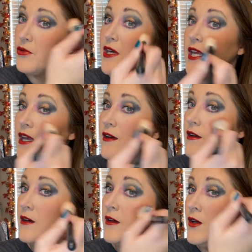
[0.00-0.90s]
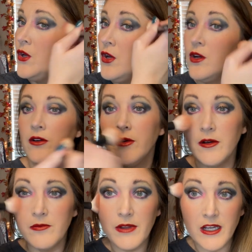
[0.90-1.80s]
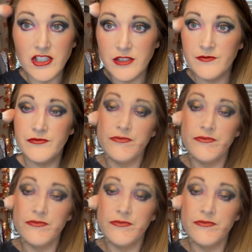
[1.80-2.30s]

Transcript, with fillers: pretty blush.